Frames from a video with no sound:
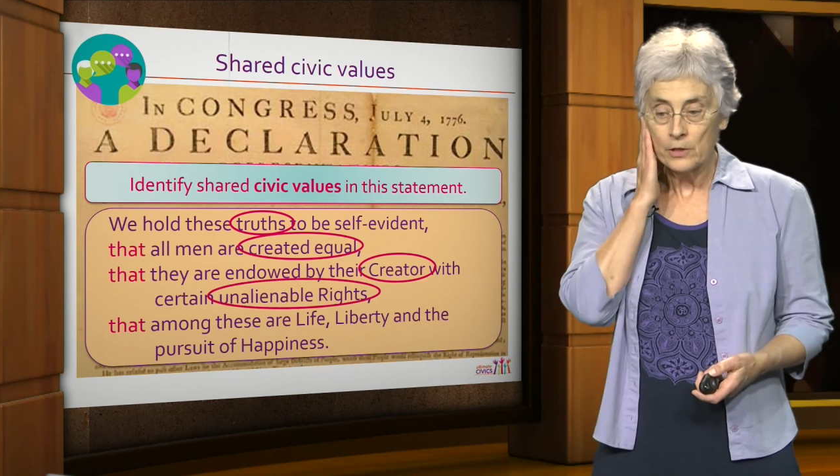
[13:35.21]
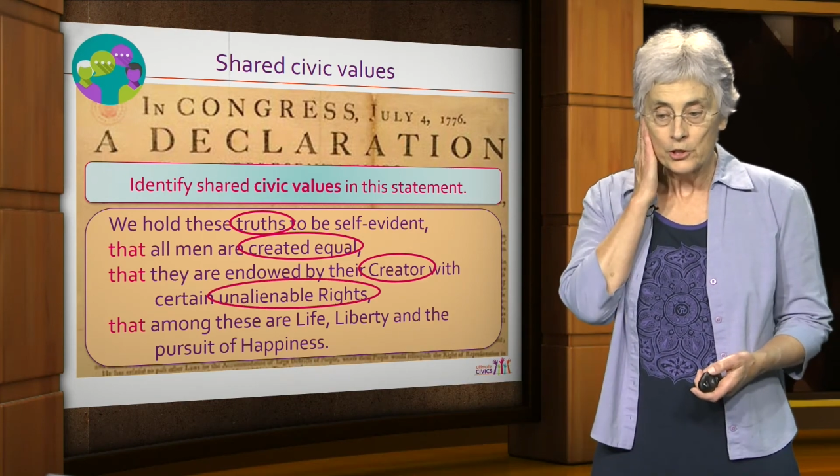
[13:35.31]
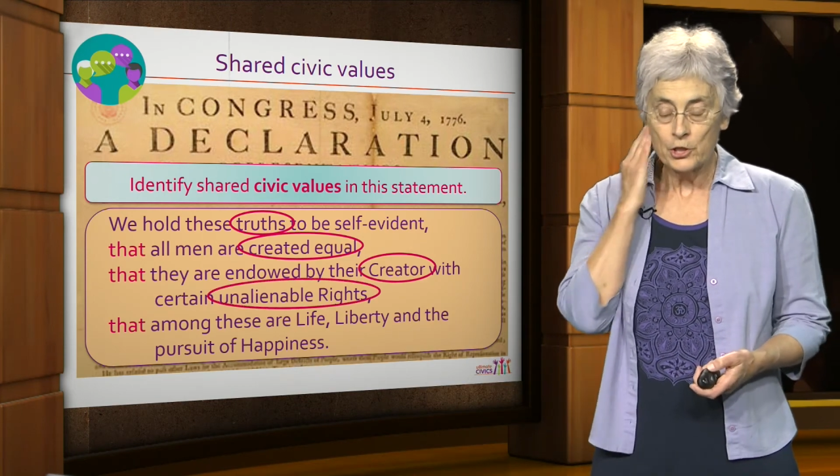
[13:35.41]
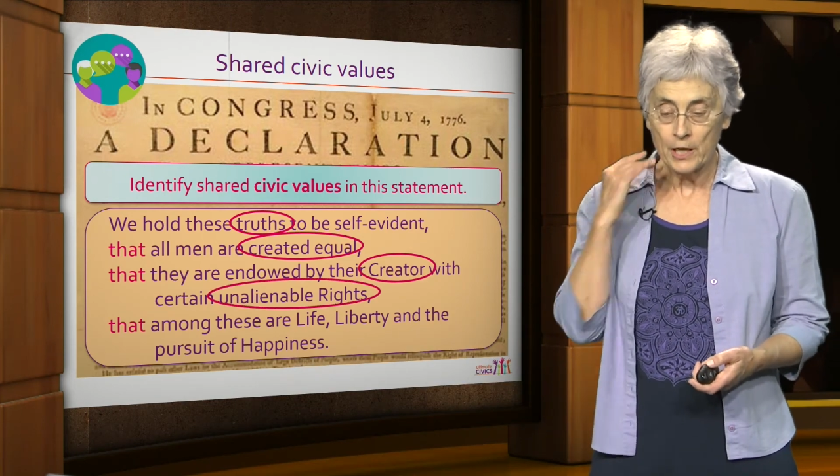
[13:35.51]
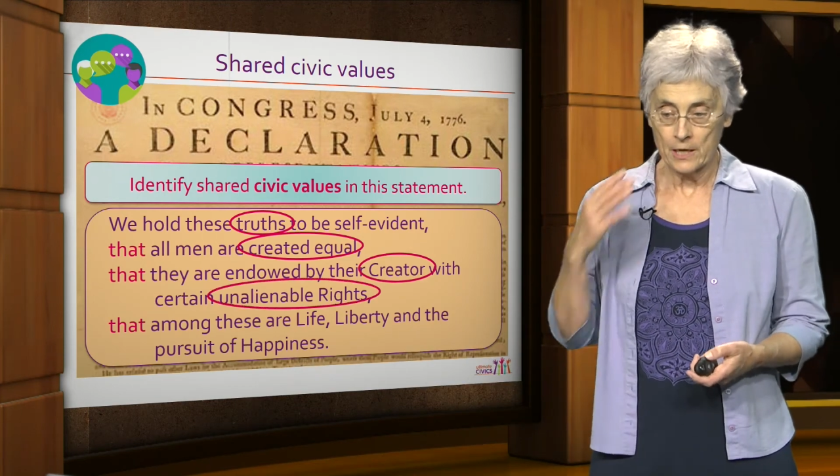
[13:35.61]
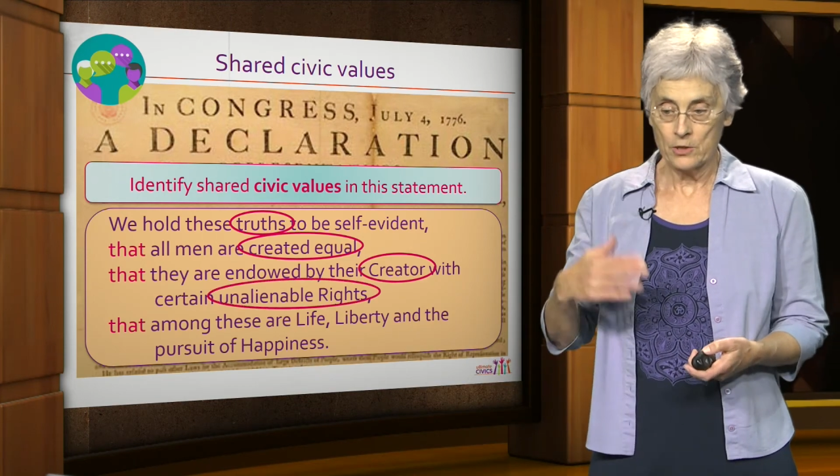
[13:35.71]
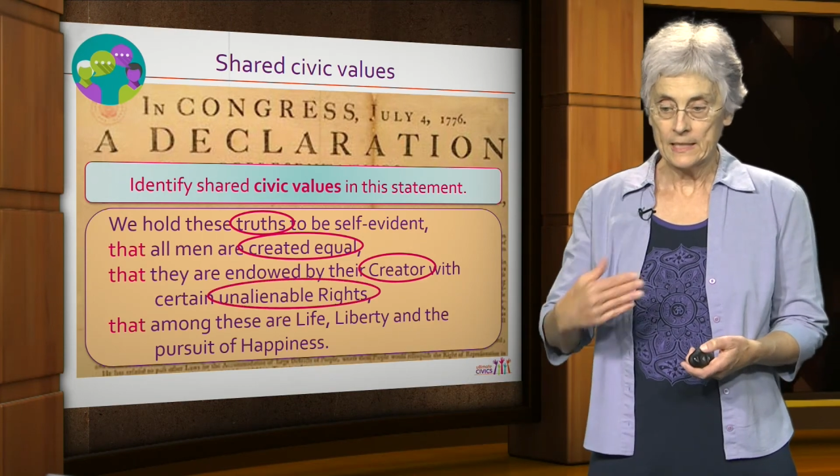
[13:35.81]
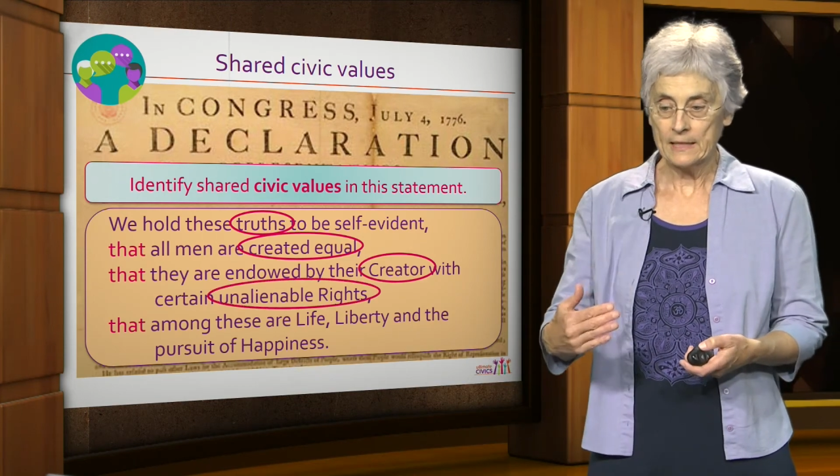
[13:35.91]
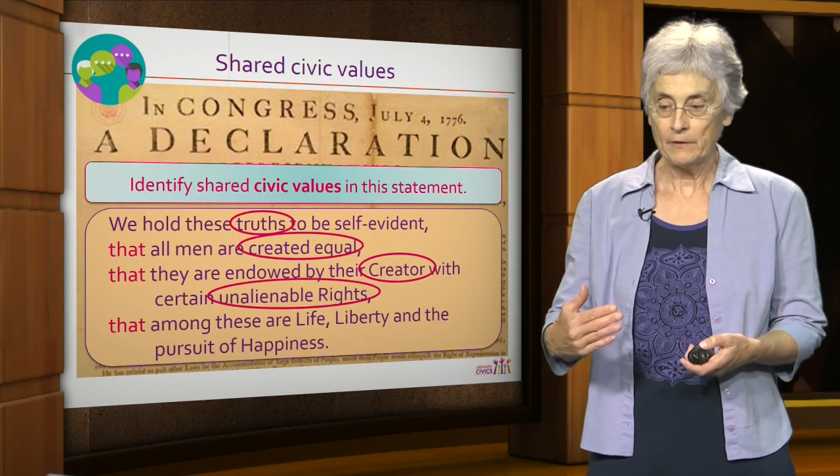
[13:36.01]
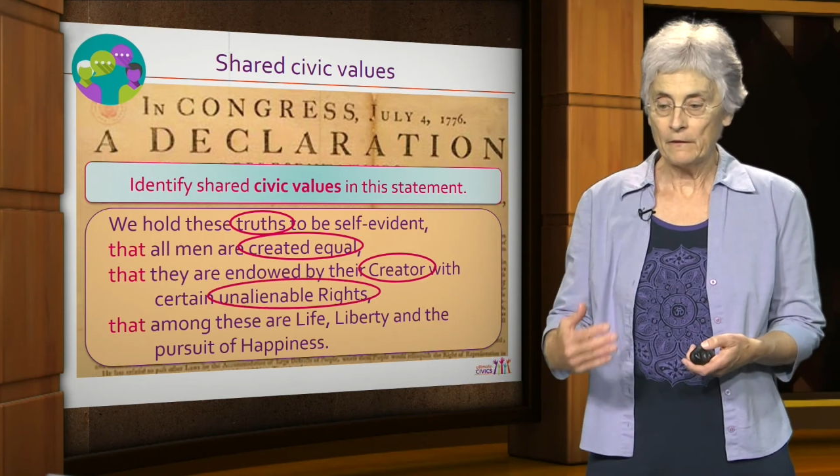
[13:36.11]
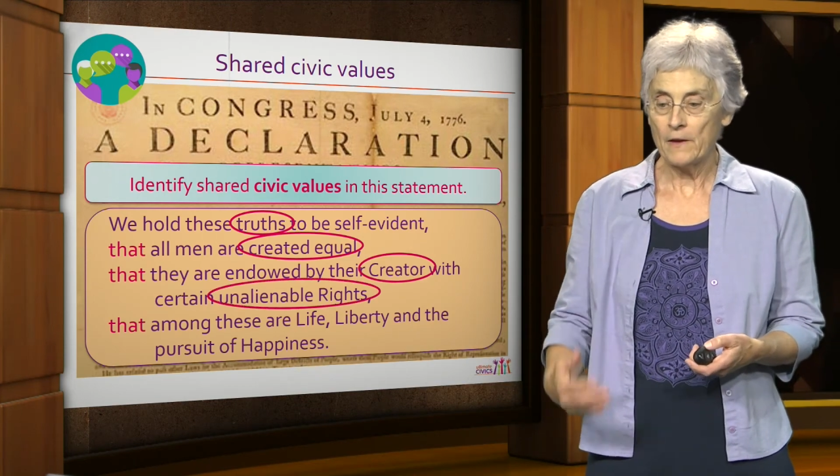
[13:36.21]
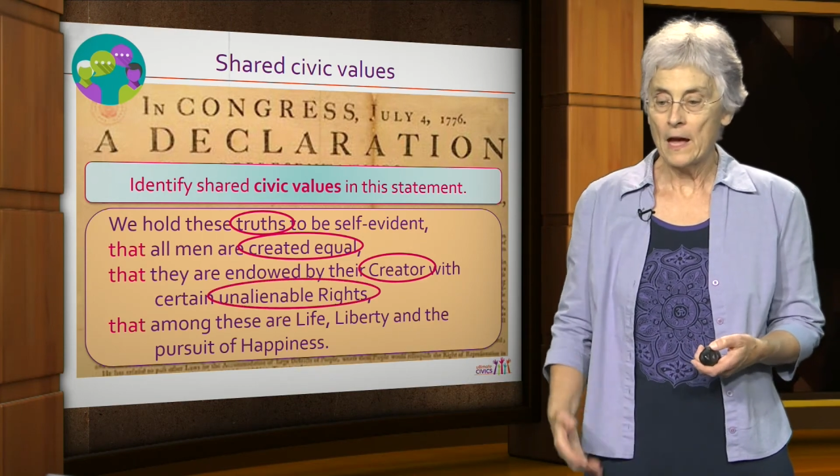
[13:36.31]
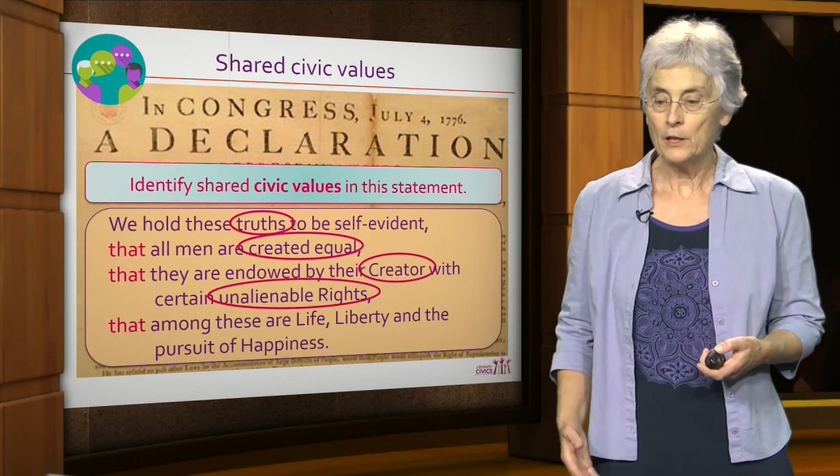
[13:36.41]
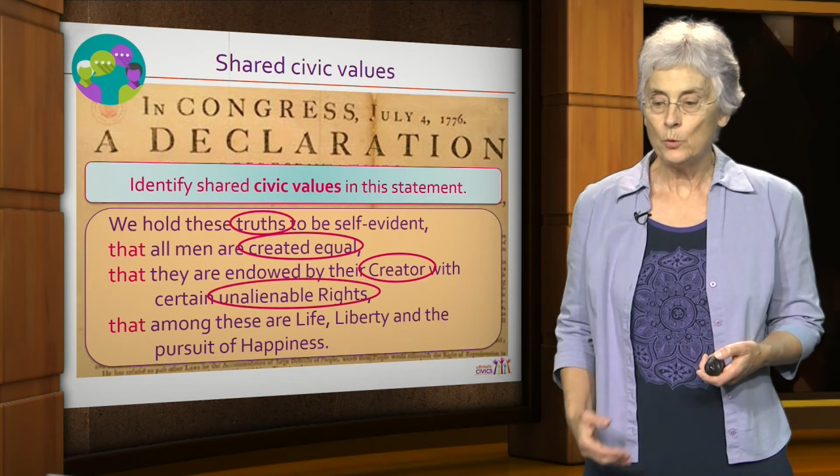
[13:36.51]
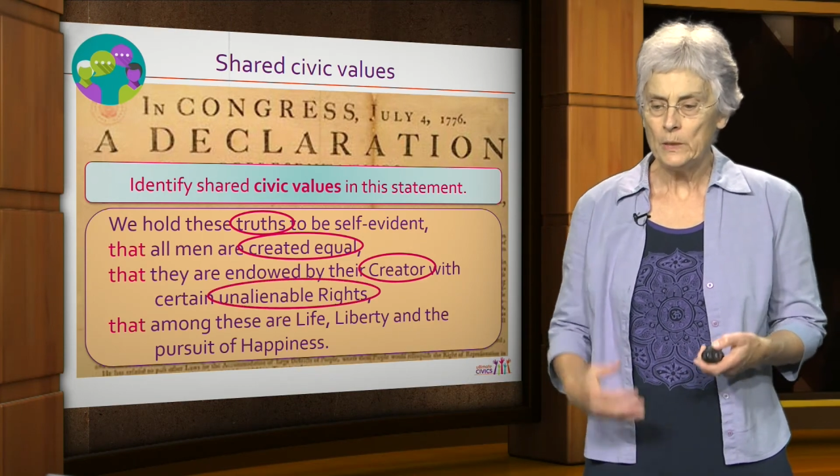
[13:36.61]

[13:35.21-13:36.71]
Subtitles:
shared civic value.